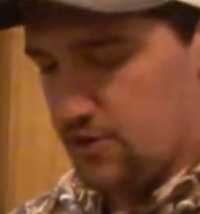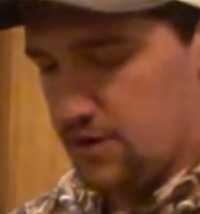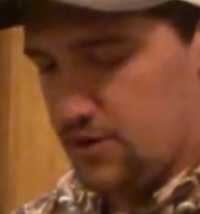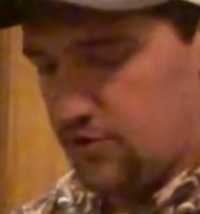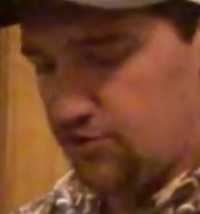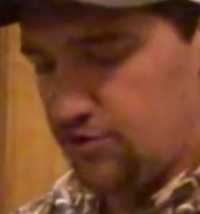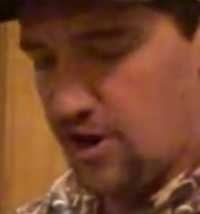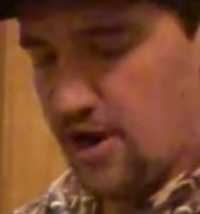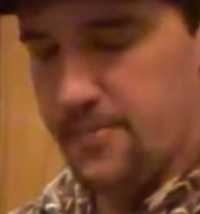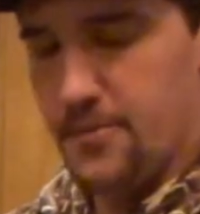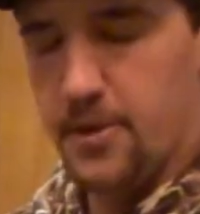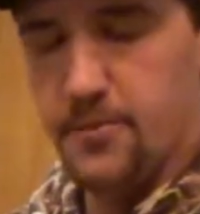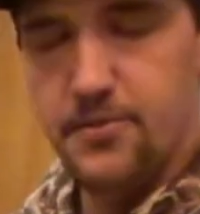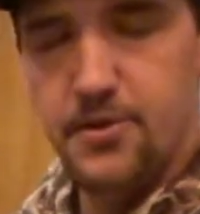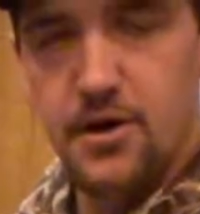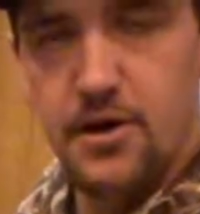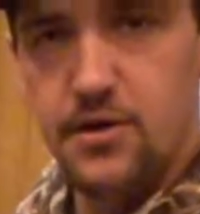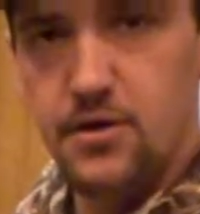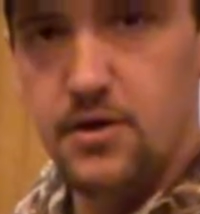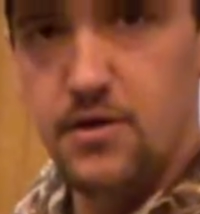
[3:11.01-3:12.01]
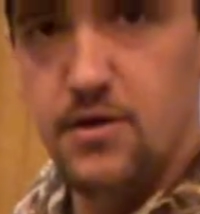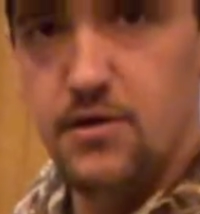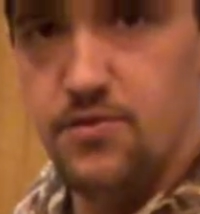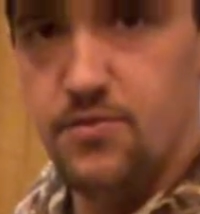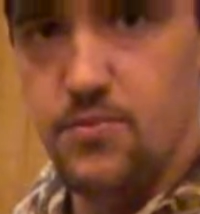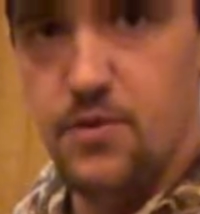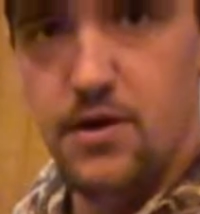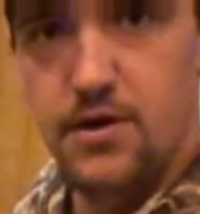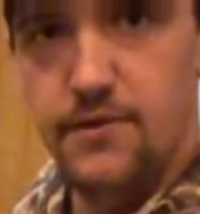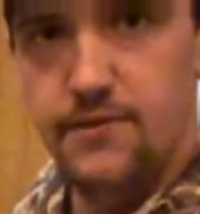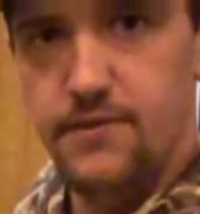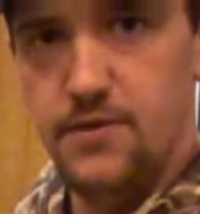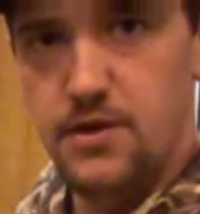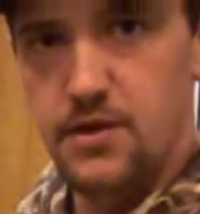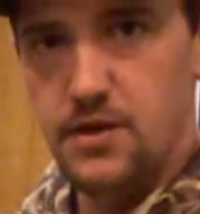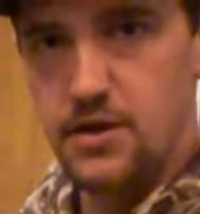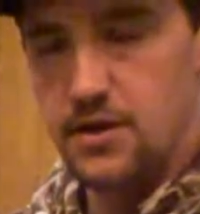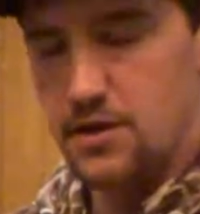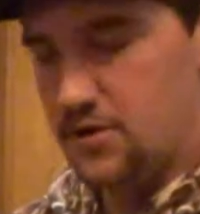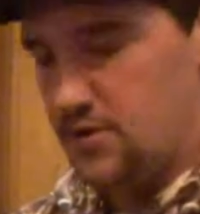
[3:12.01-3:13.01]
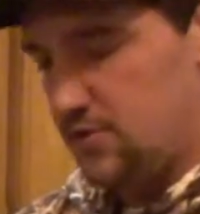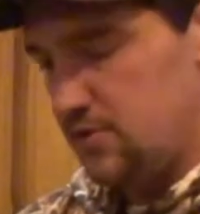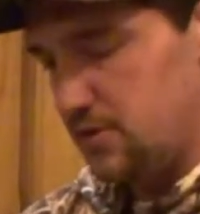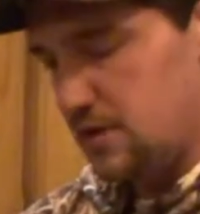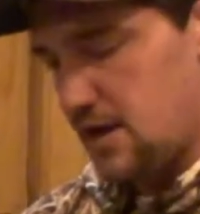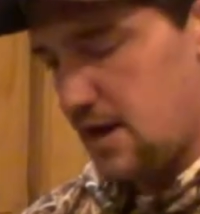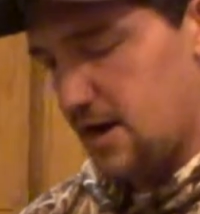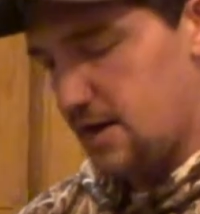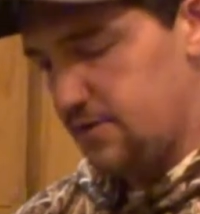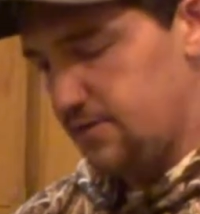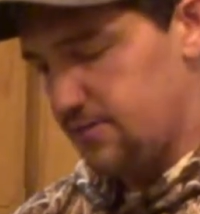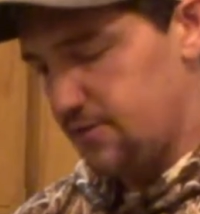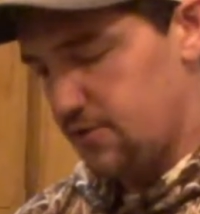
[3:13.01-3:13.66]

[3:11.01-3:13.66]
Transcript: ahead and chop up the onion as well if you need to do that.